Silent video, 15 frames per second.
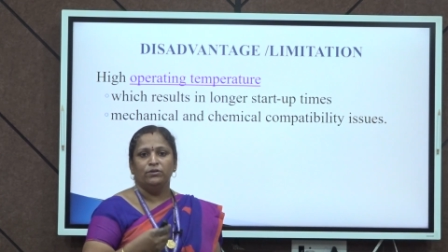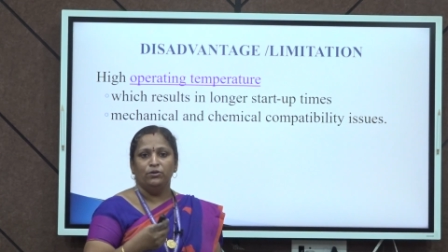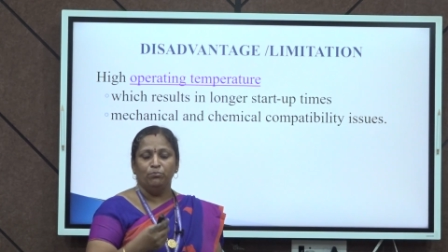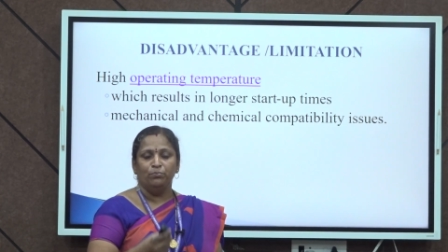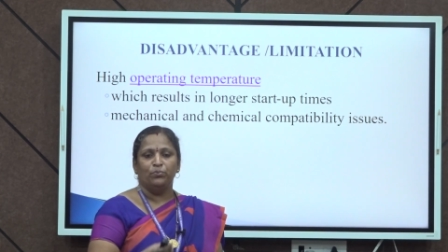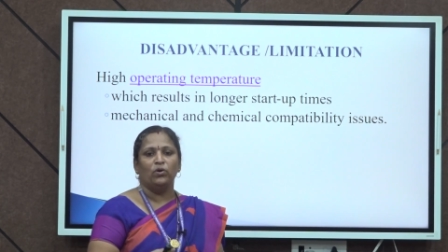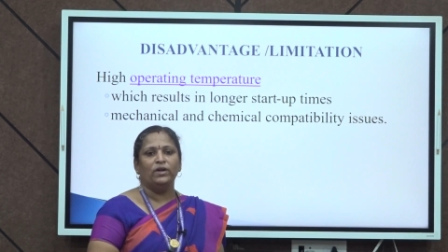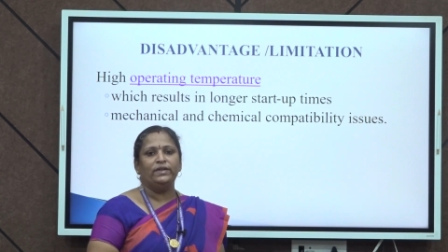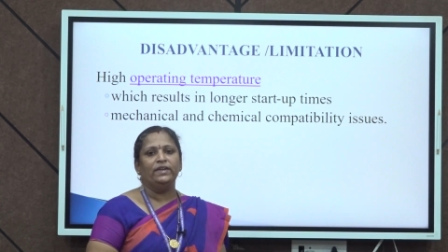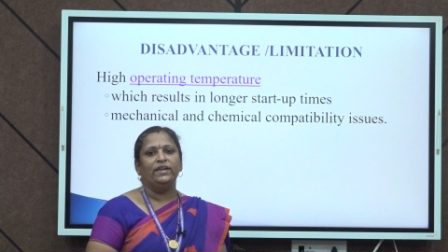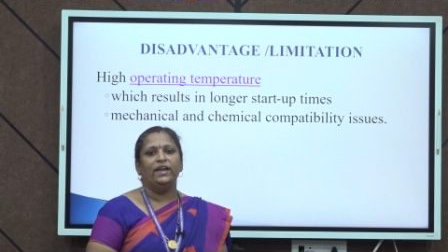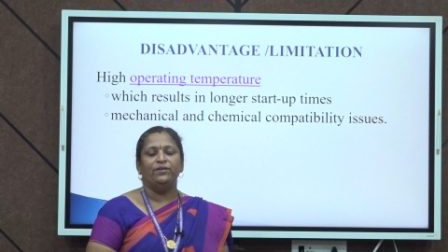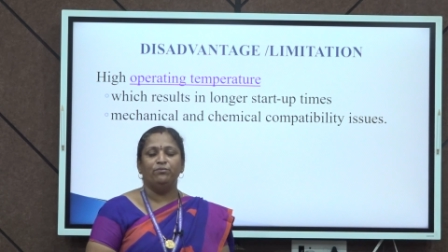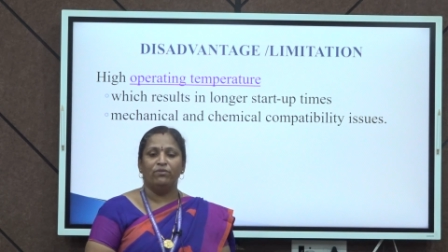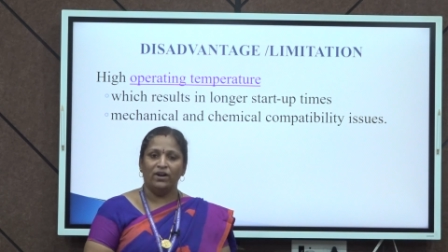important
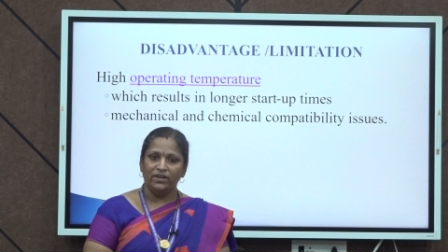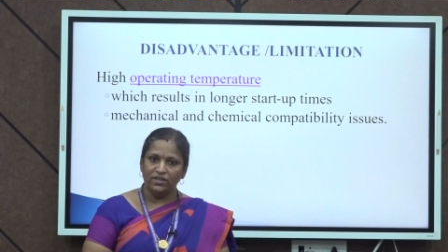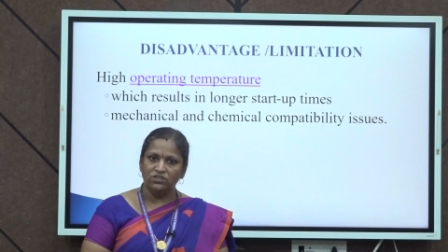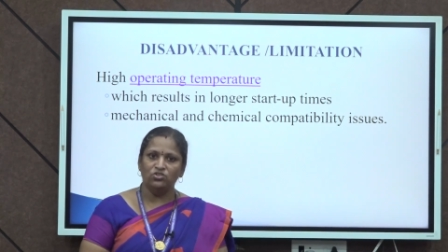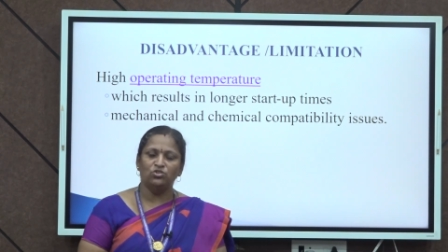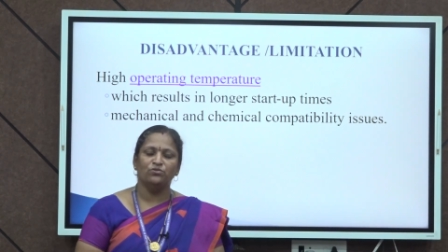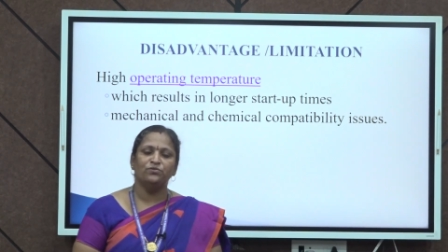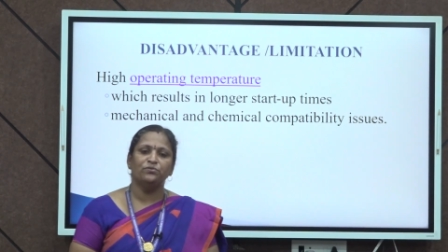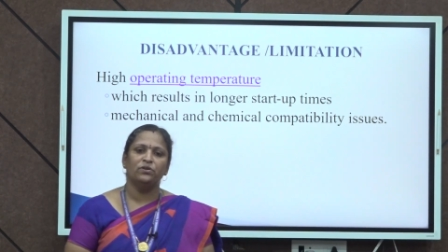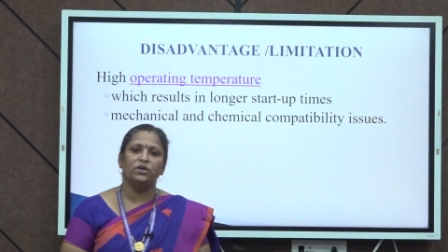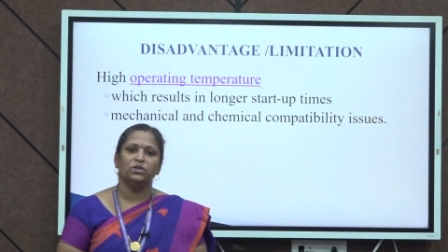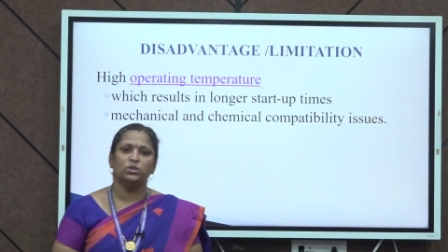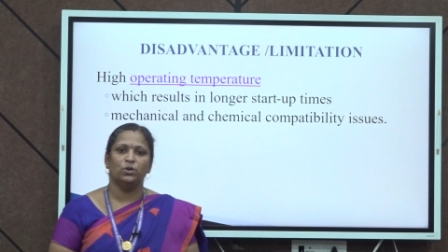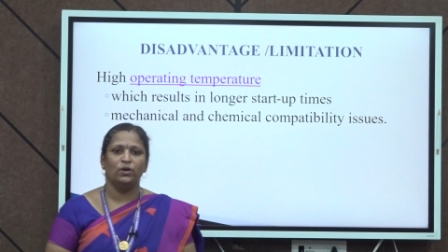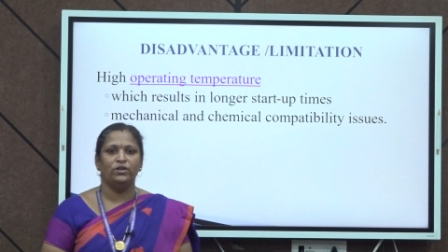advantage of uh,
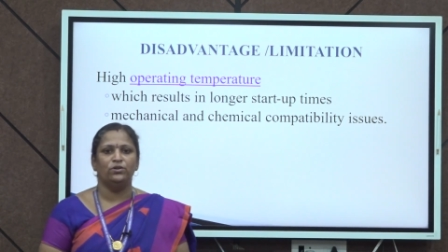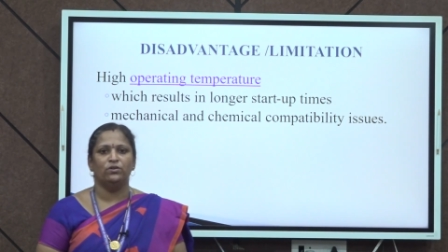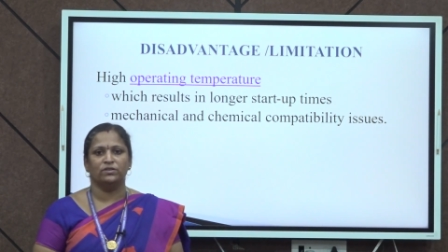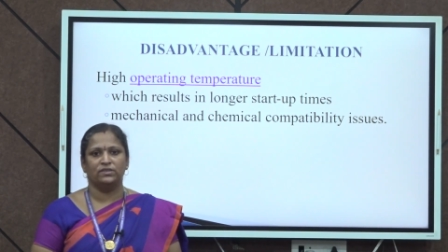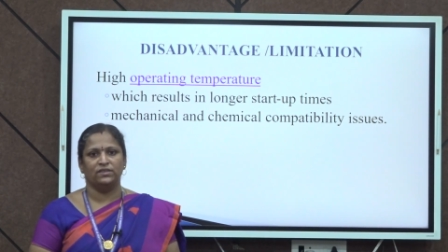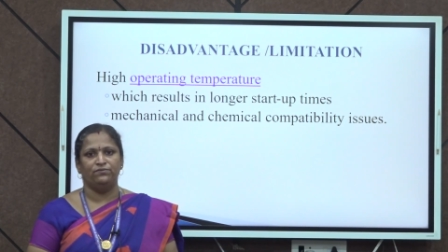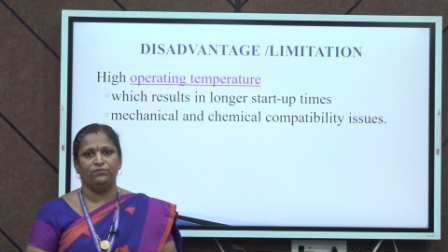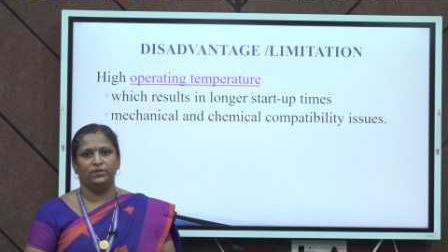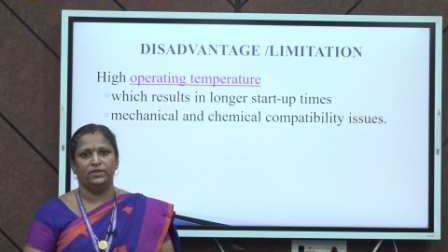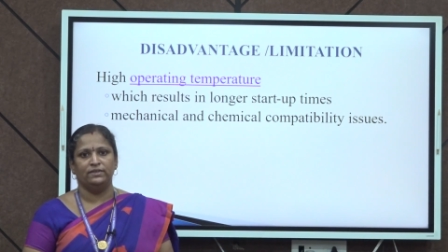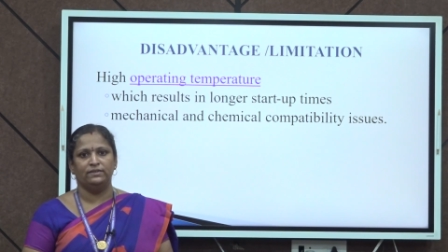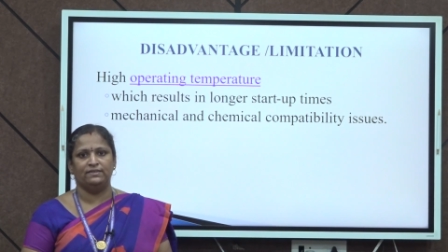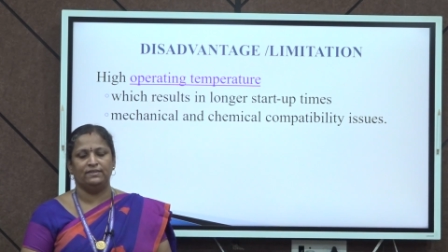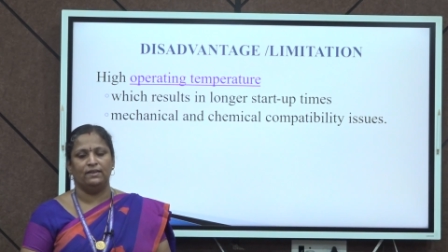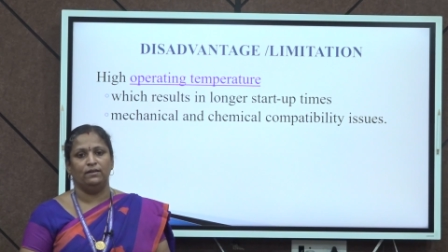solid oxide
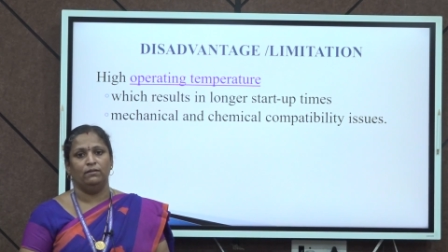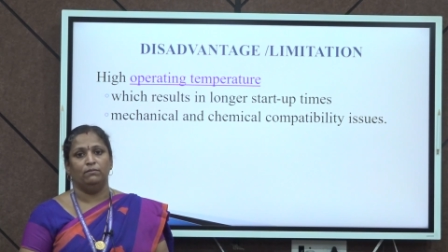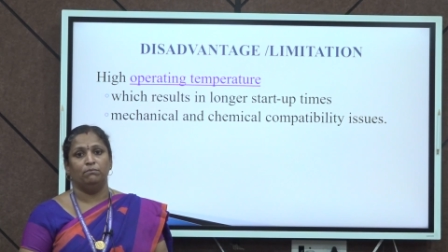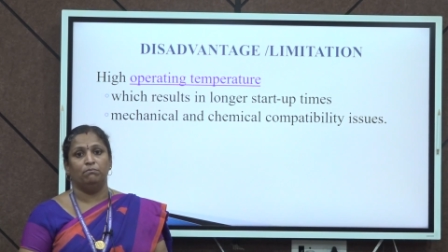fuel cell.